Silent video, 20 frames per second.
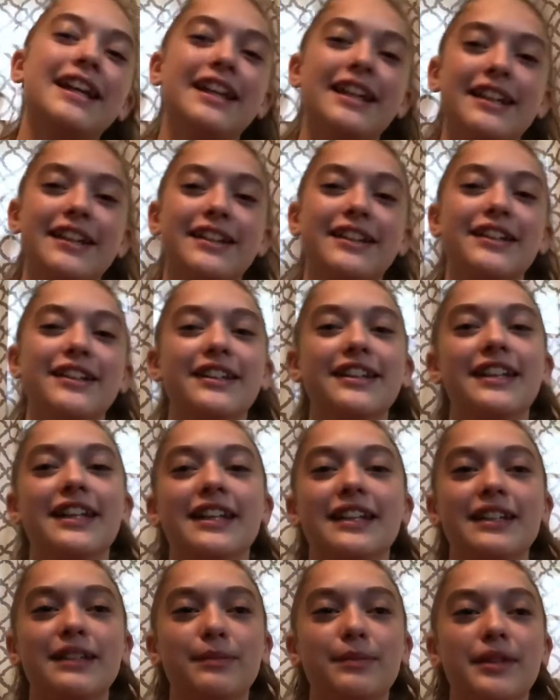and good
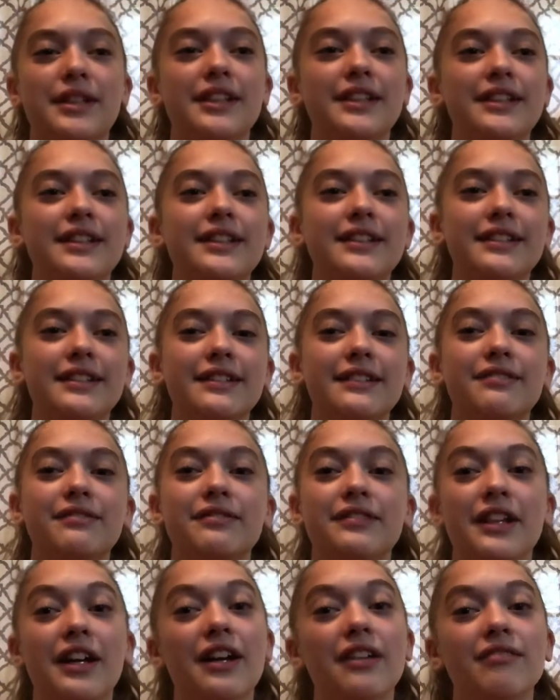things but
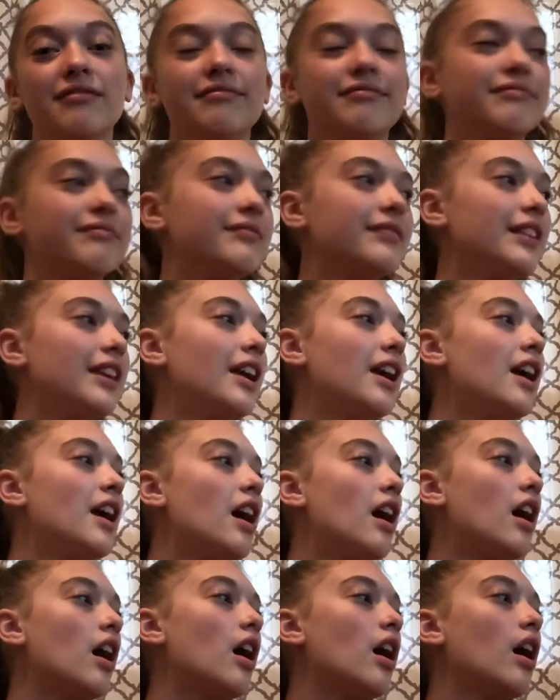yeah.
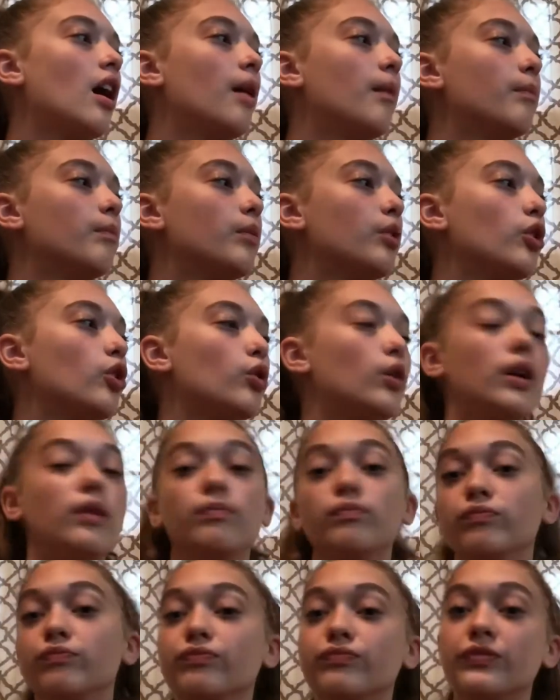Um, okay
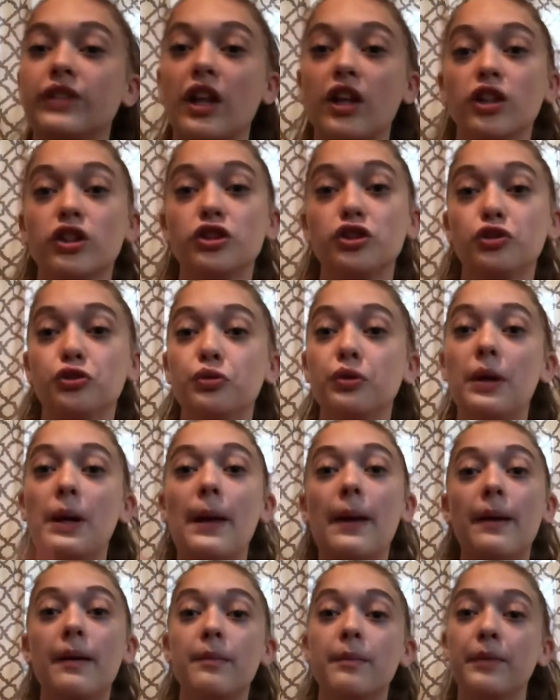now let's do
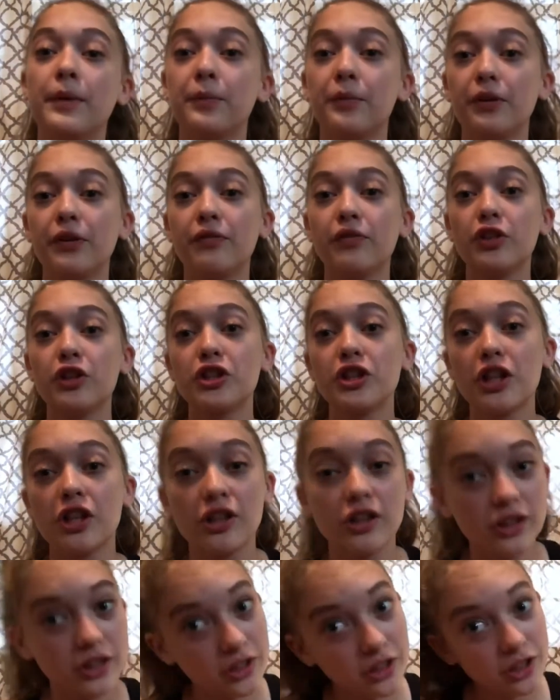memory verse
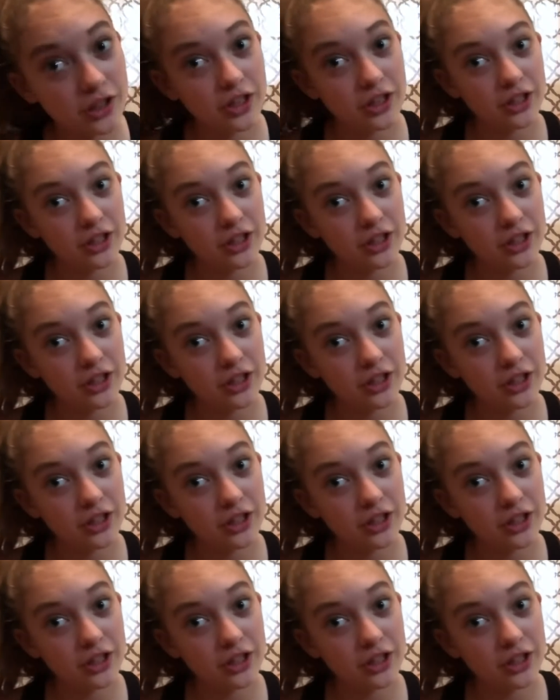challenge.